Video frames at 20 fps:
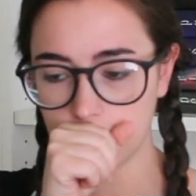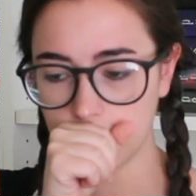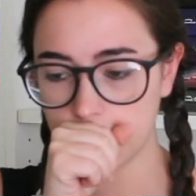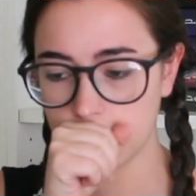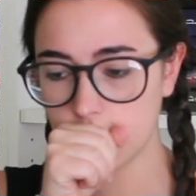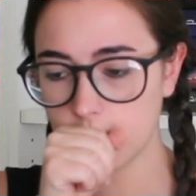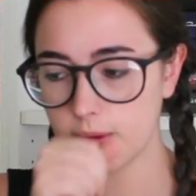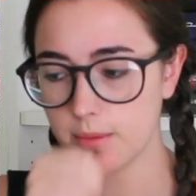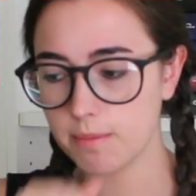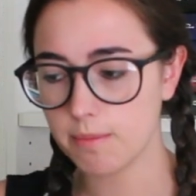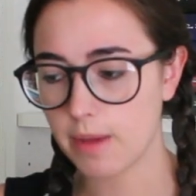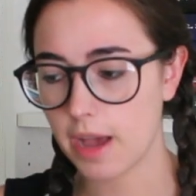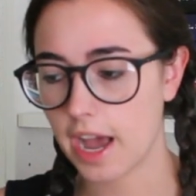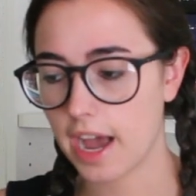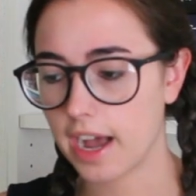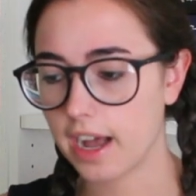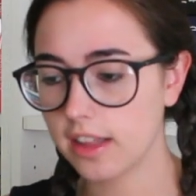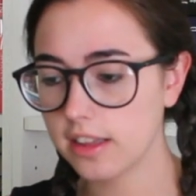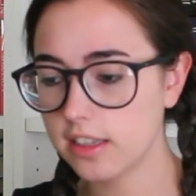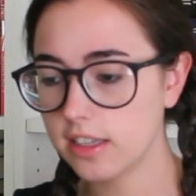
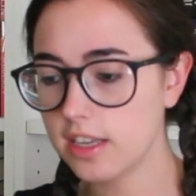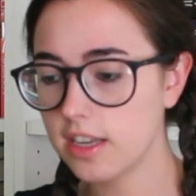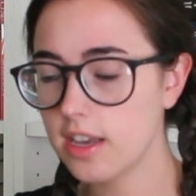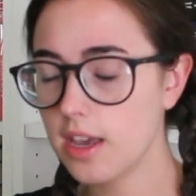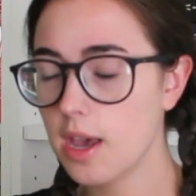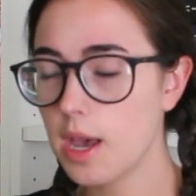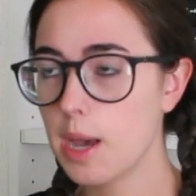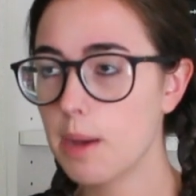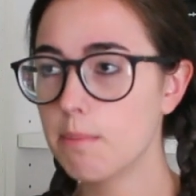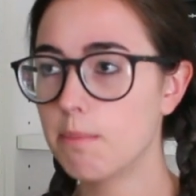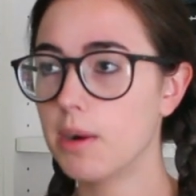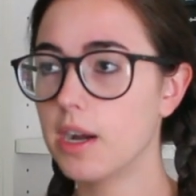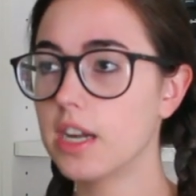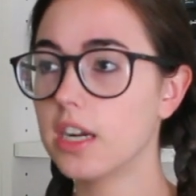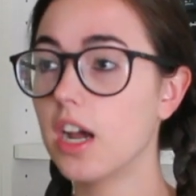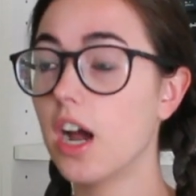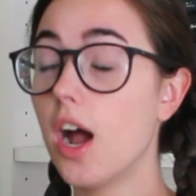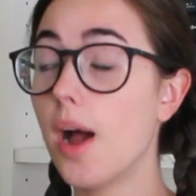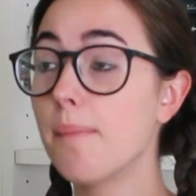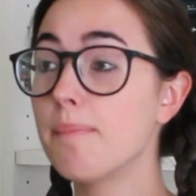Allie. But
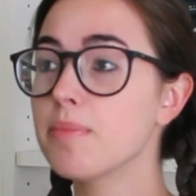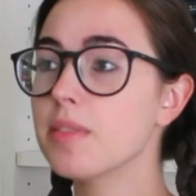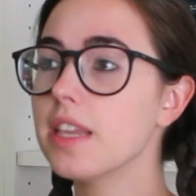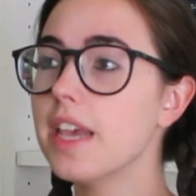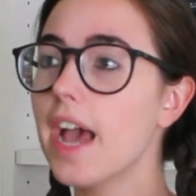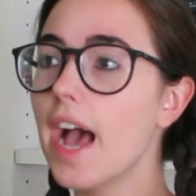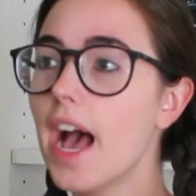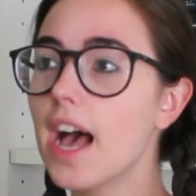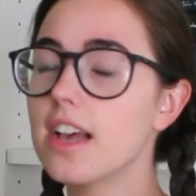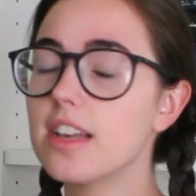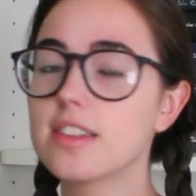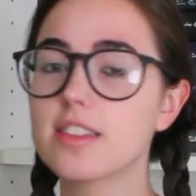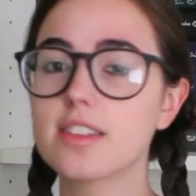um, yeah,